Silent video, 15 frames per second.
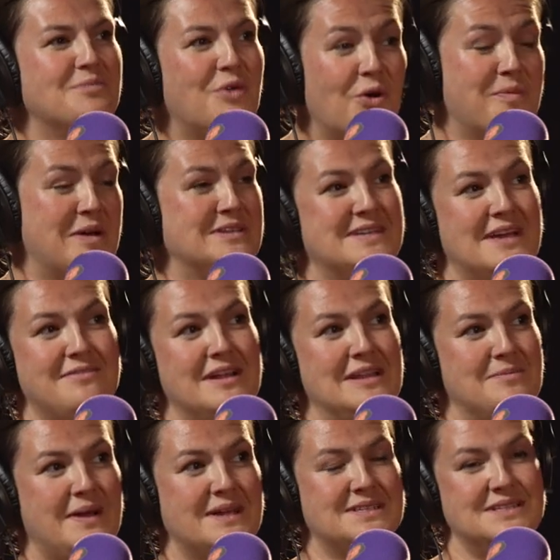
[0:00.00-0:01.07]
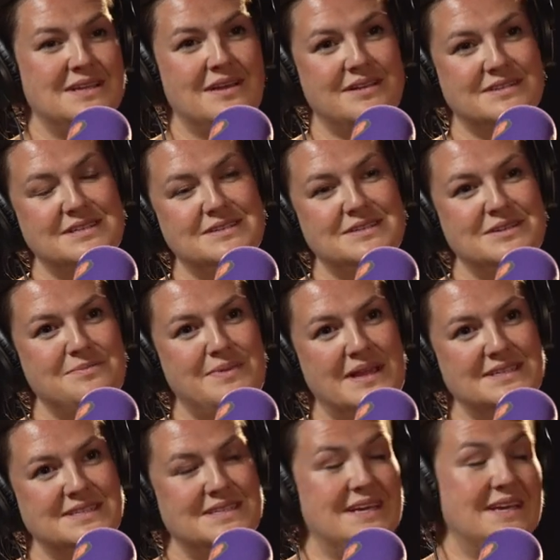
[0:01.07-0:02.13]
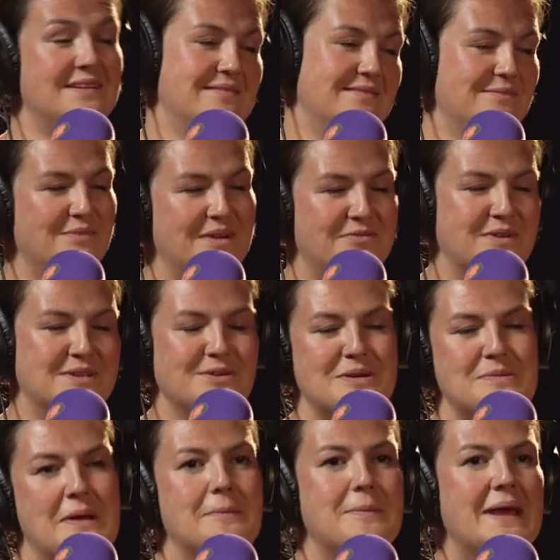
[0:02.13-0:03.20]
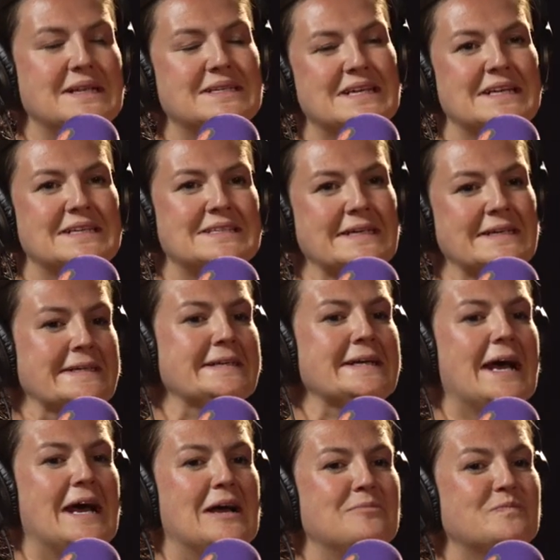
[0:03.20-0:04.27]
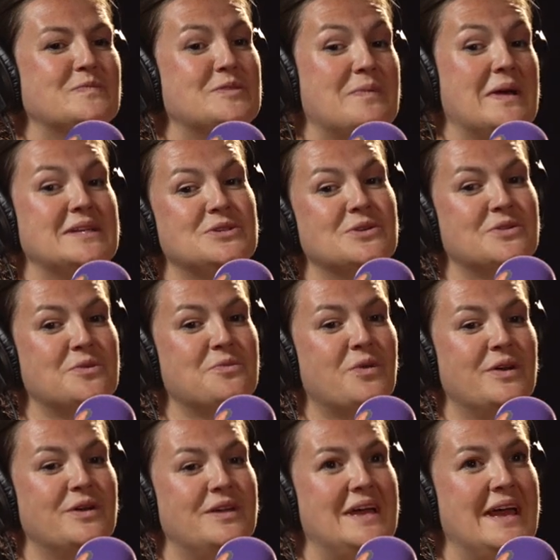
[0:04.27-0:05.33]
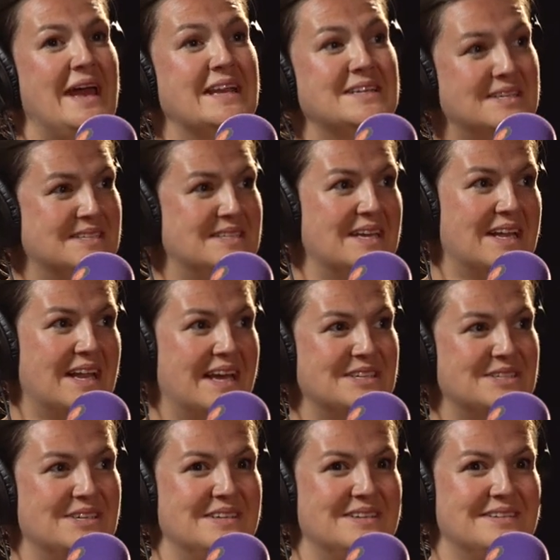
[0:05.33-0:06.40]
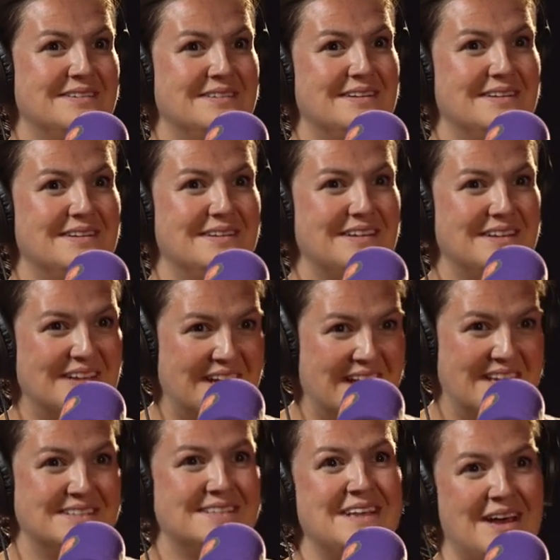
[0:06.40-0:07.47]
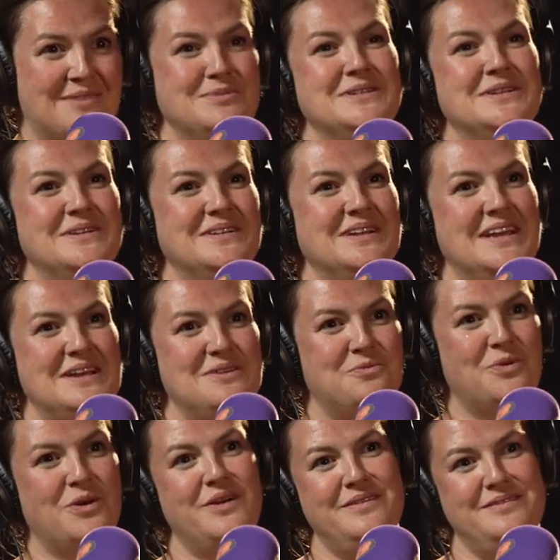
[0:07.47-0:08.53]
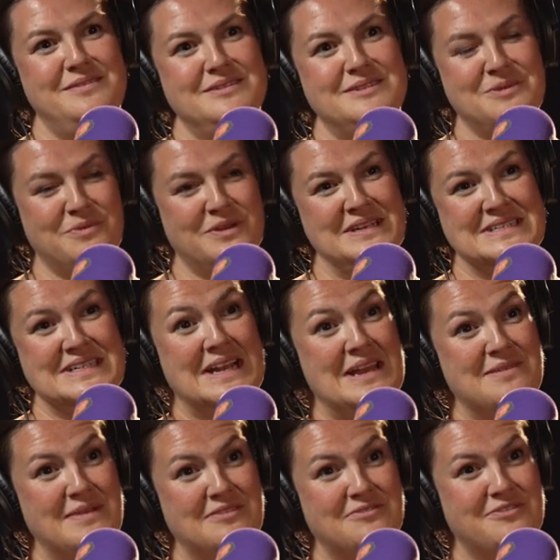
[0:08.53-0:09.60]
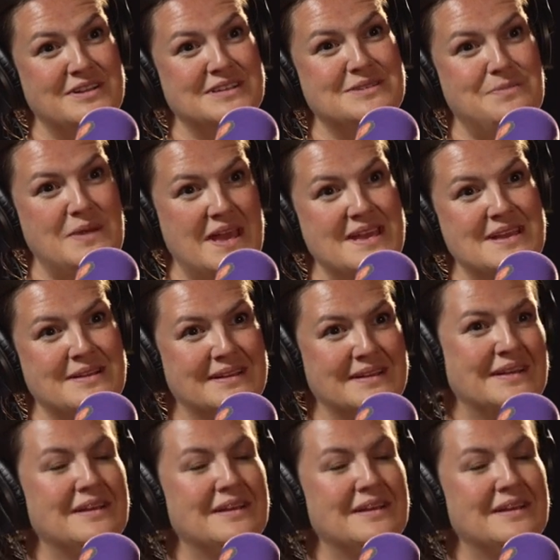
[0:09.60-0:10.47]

almost directly back to the artist who painted it, and if we're talking about paintings, um, to make sure that what enters the collection is absolutely what someone is claiming for it to be.